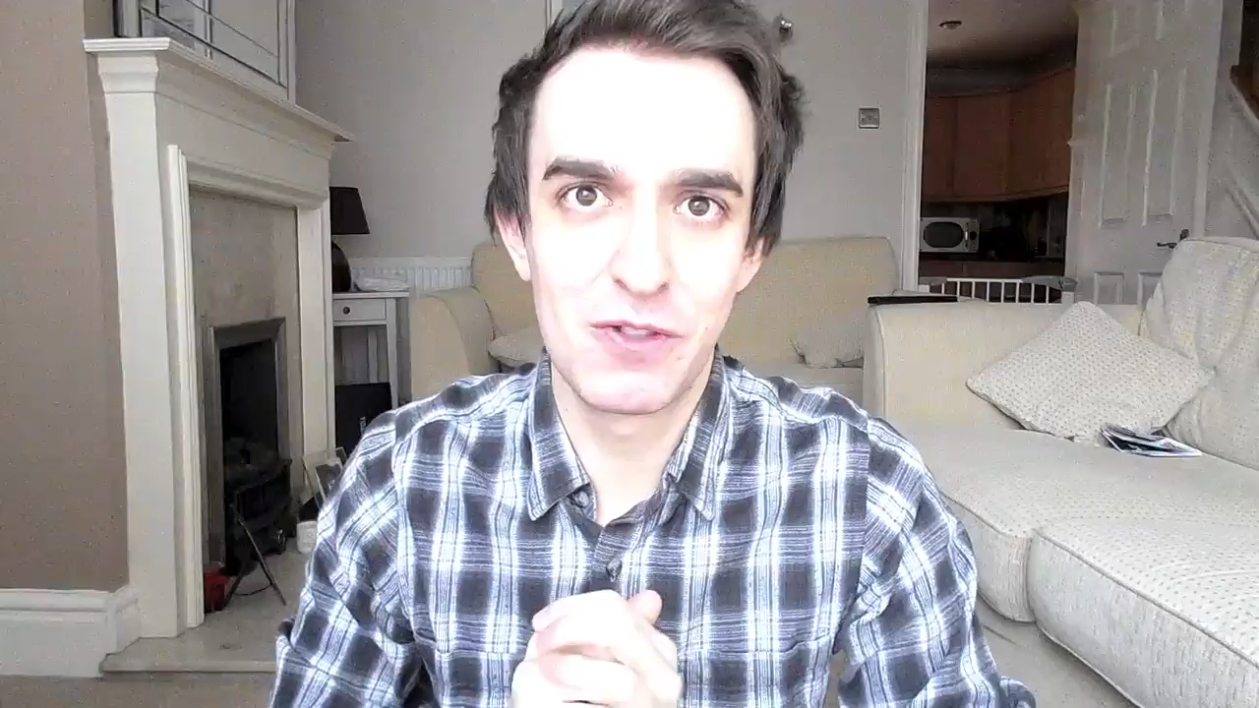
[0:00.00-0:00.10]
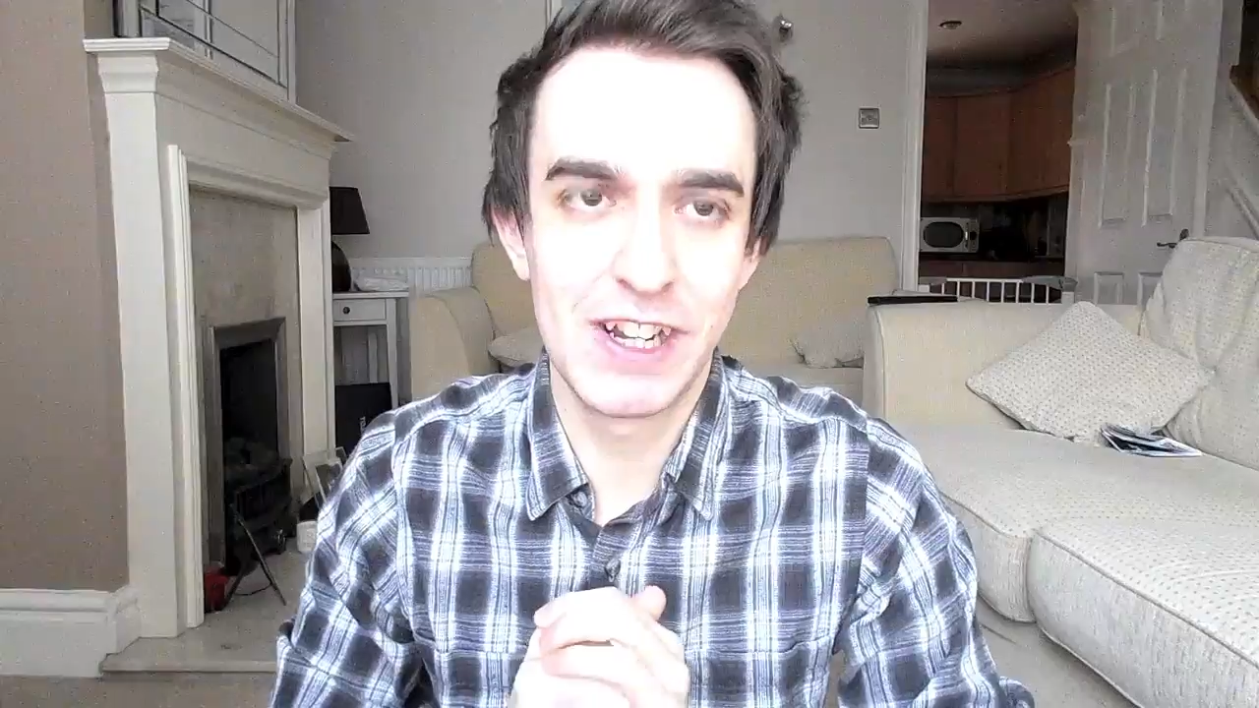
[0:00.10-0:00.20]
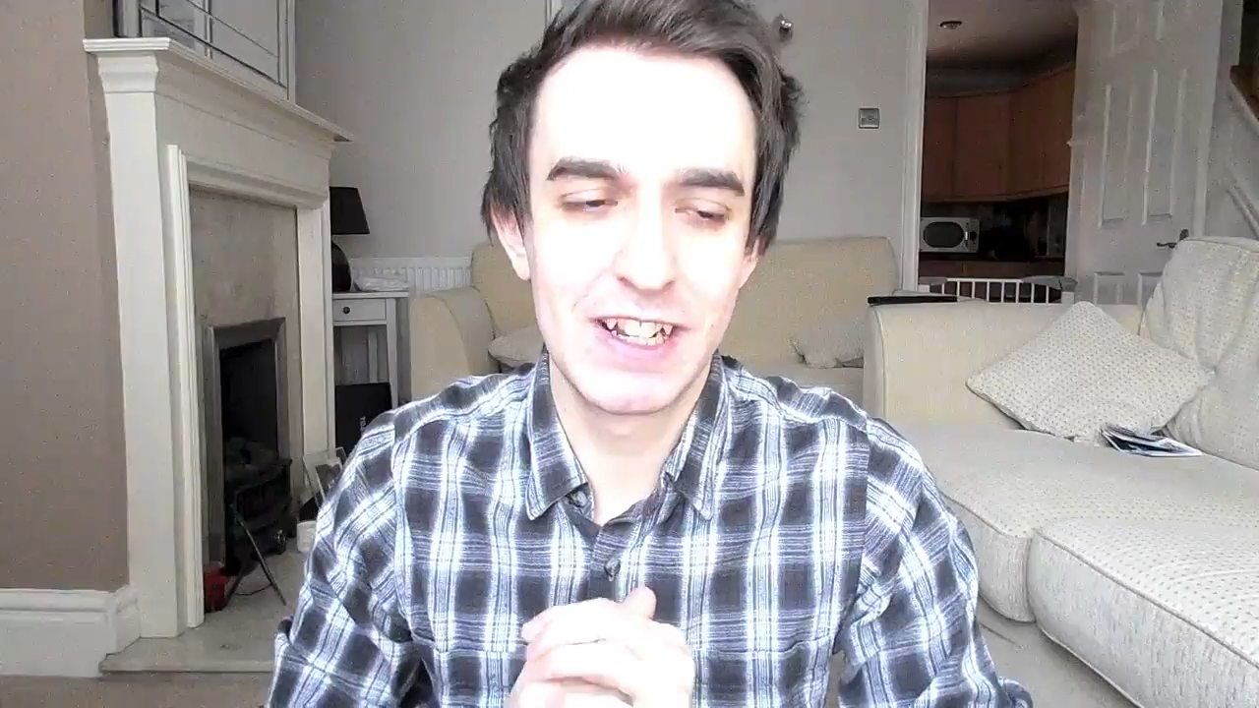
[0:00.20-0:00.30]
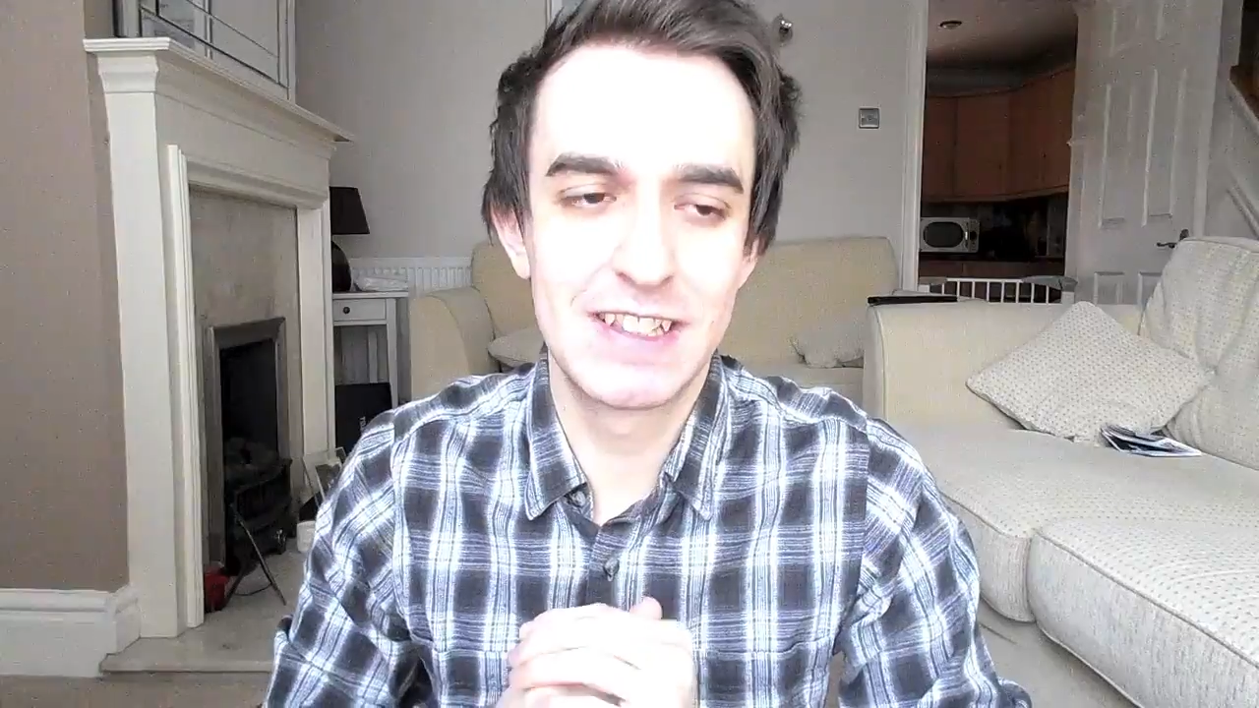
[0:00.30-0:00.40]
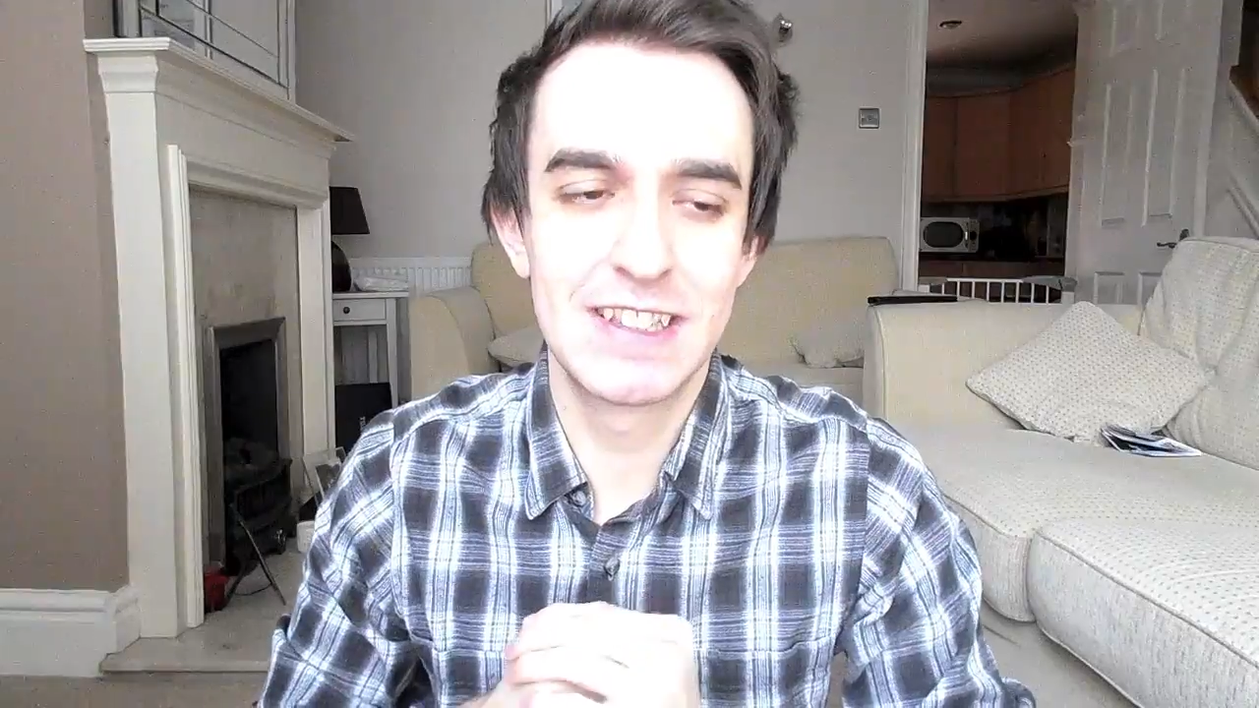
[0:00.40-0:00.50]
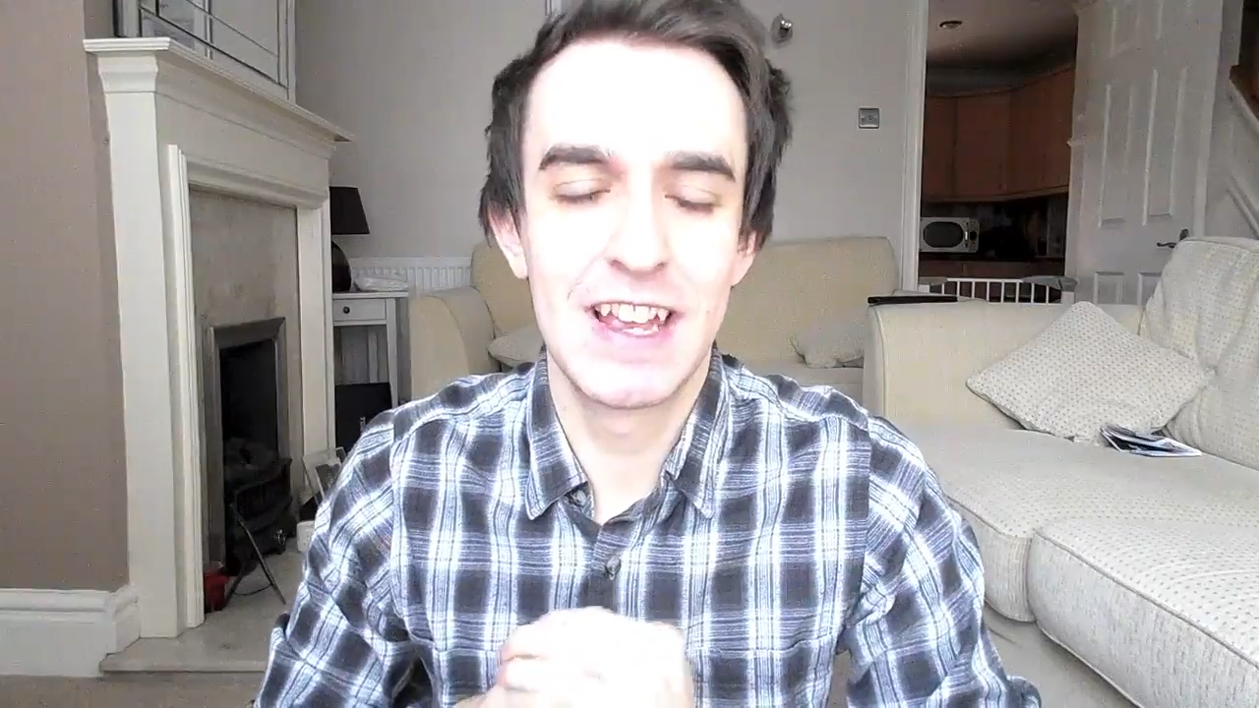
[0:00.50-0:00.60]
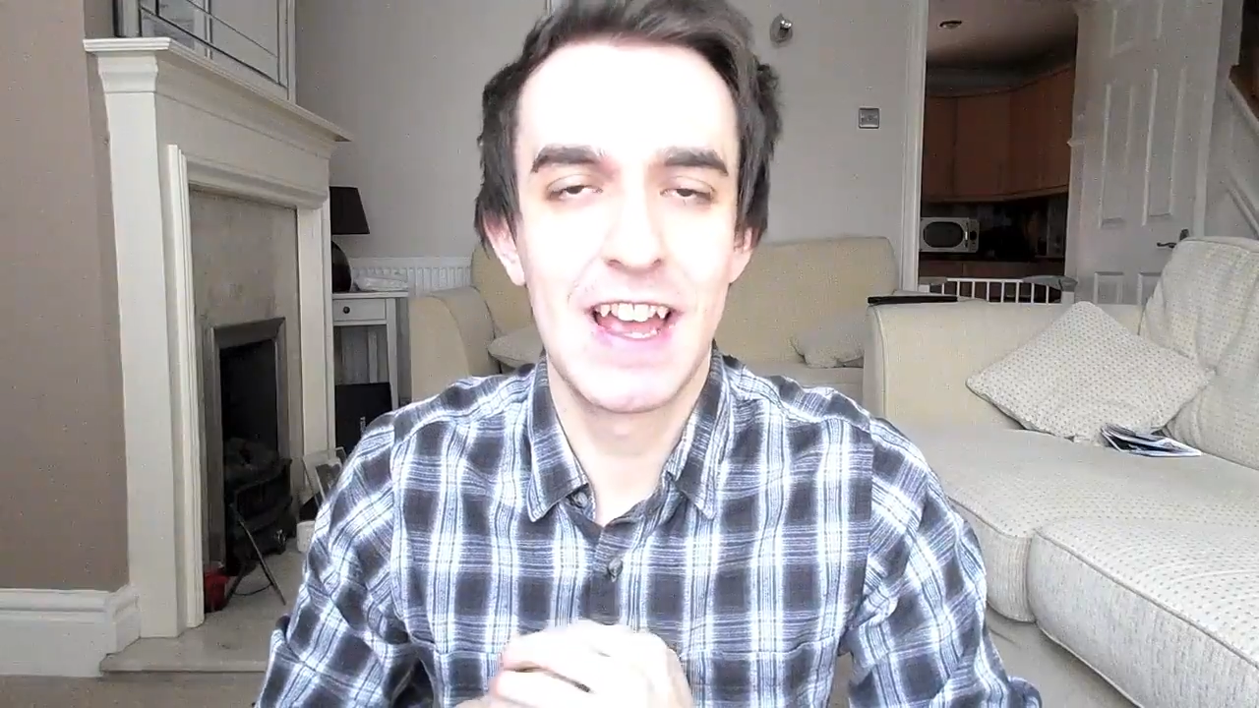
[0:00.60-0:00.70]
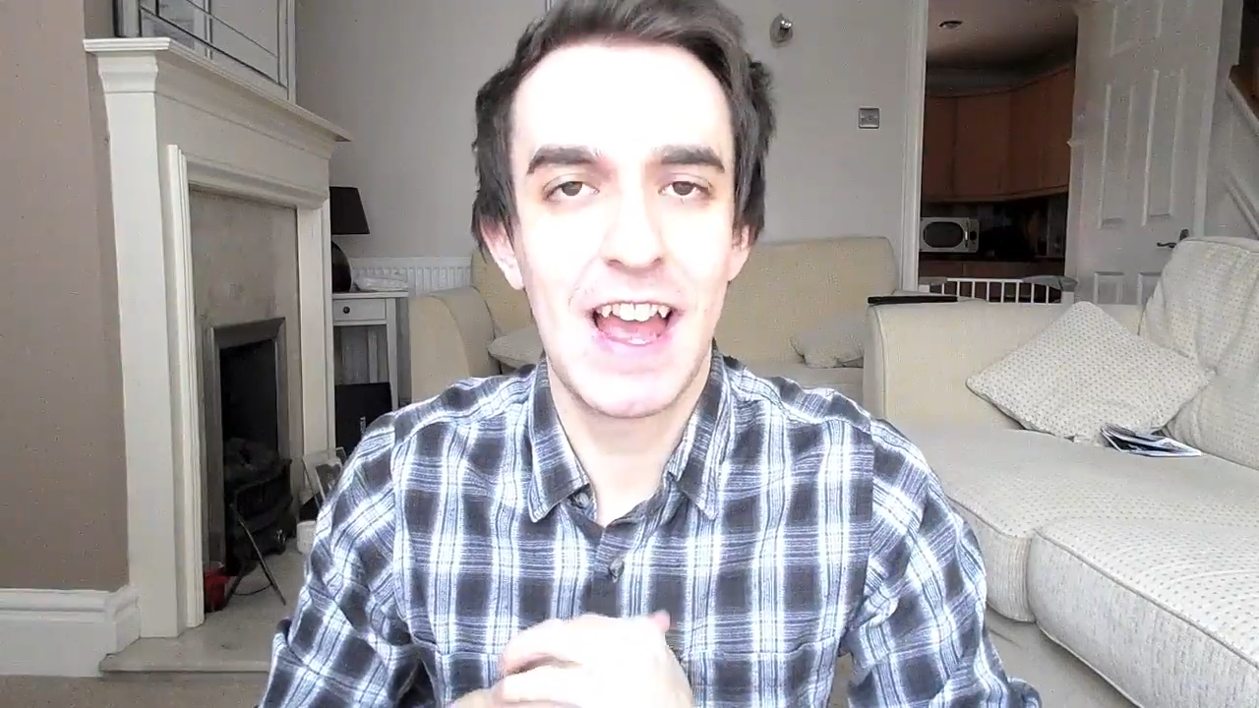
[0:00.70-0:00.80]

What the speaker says: reads,